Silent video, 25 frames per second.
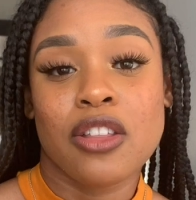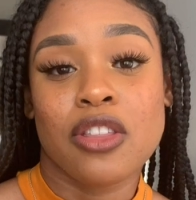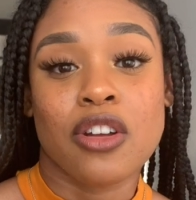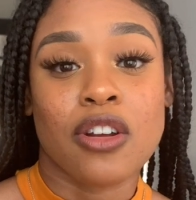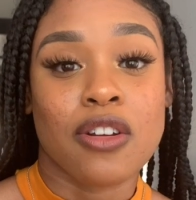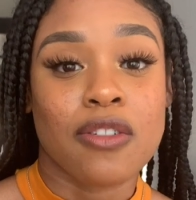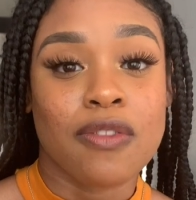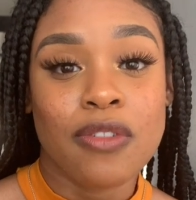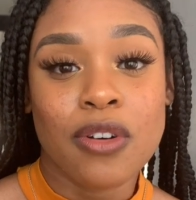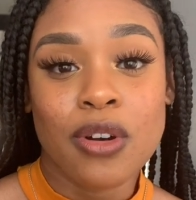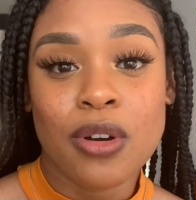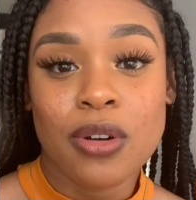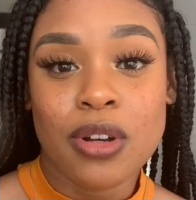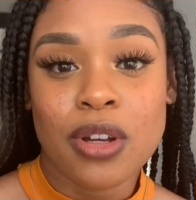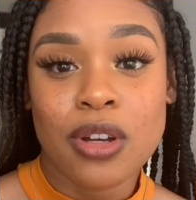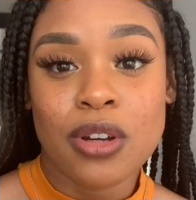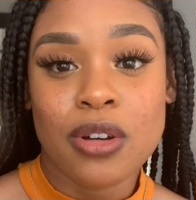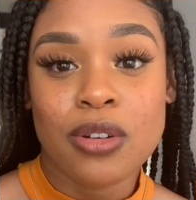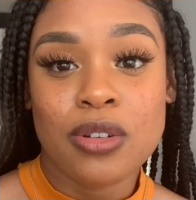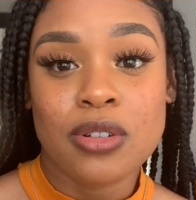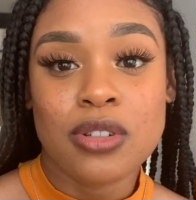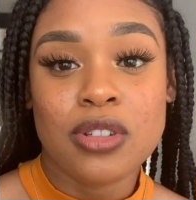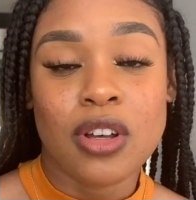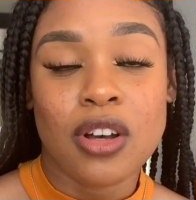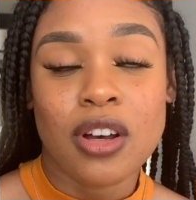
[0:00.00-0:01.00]
their
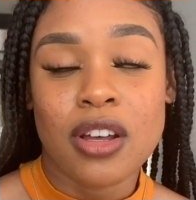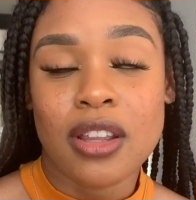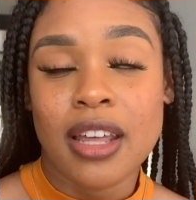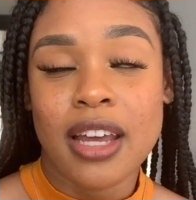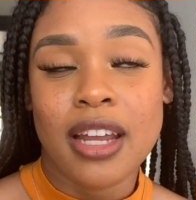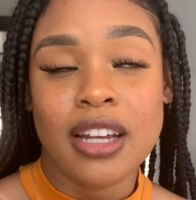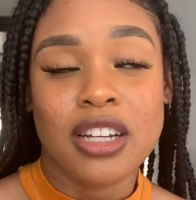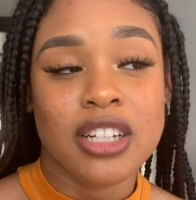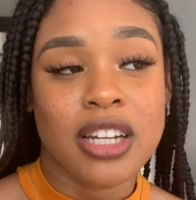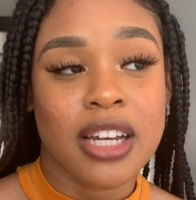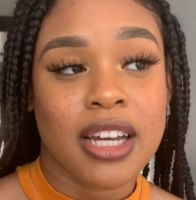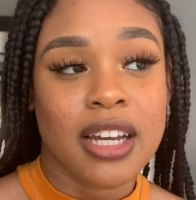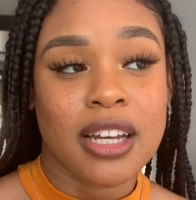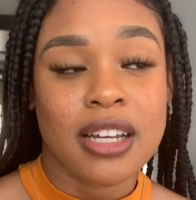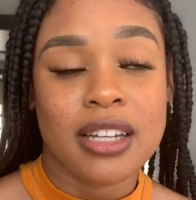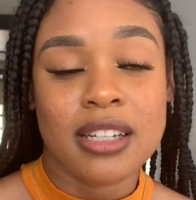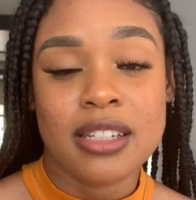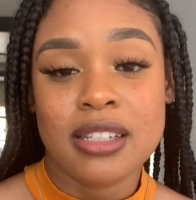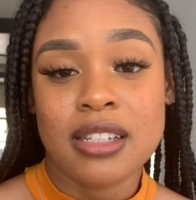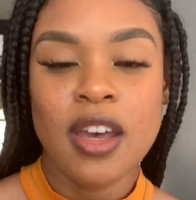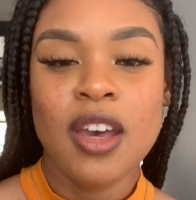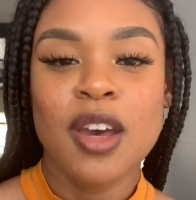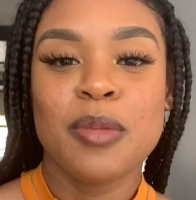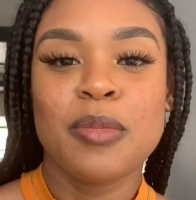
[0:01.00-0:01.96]
photos, all that jazz.